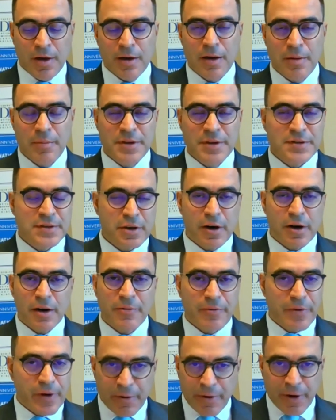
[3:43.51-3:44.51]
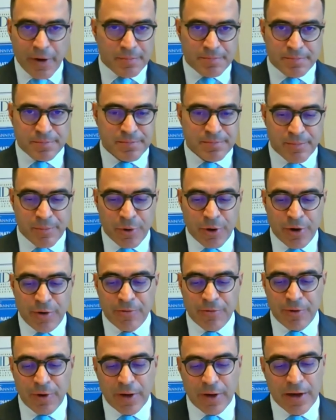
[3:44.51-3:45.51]
let me start very
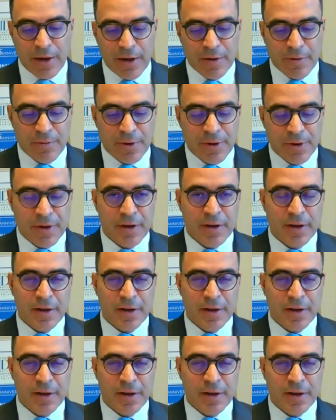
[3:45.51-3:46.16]
briefly with